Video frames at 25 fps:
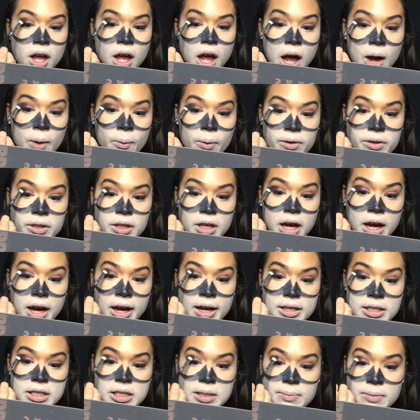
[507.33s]
I want the
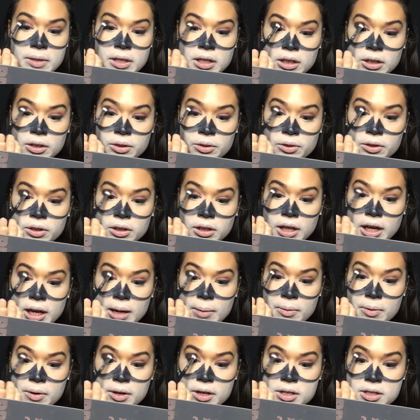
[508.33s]
eyes to be a little
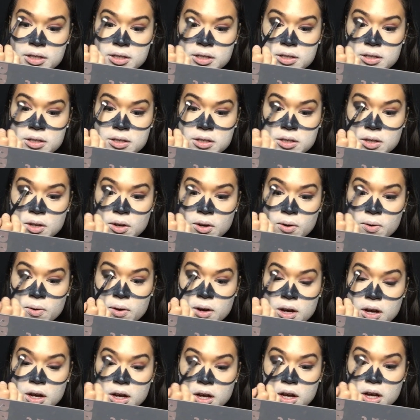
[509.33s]
glamorous. So
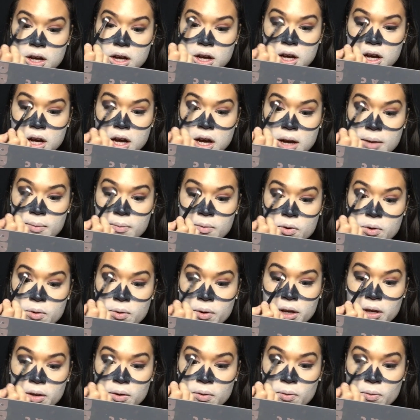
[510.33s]
I'm
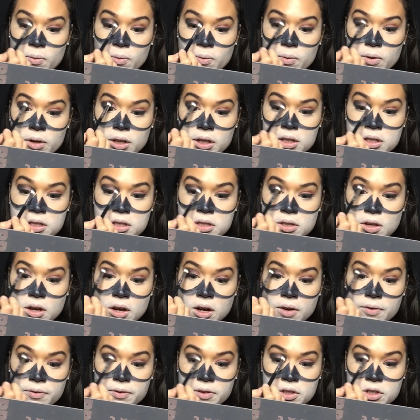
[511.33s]
going really
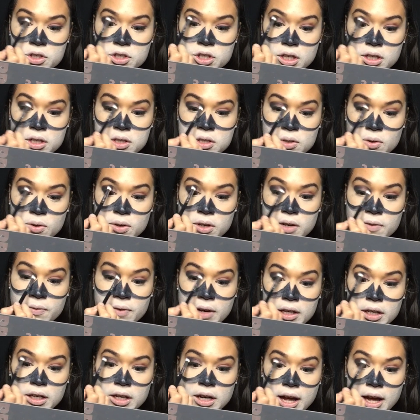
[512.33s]
soft and gentle. And if
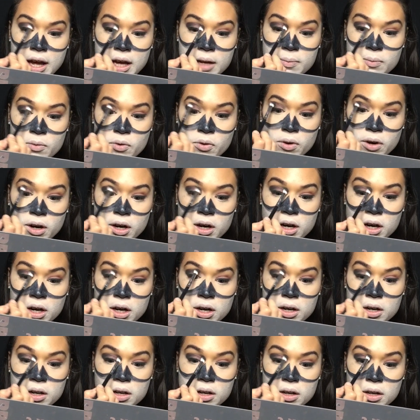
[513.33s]
I need to add more,
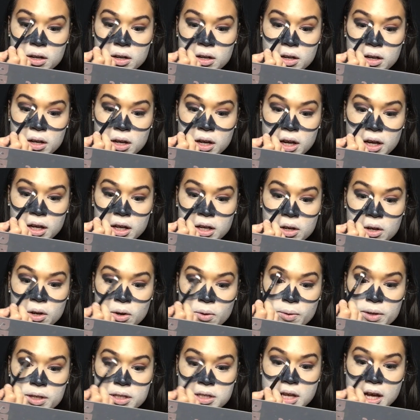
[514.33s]
I can
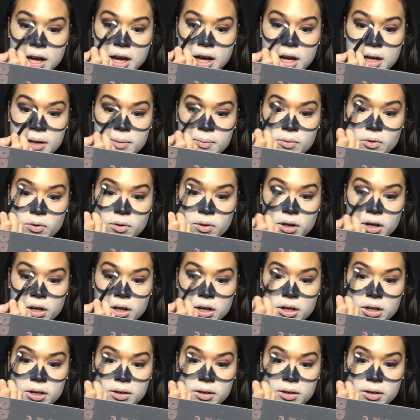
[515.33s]
always add more.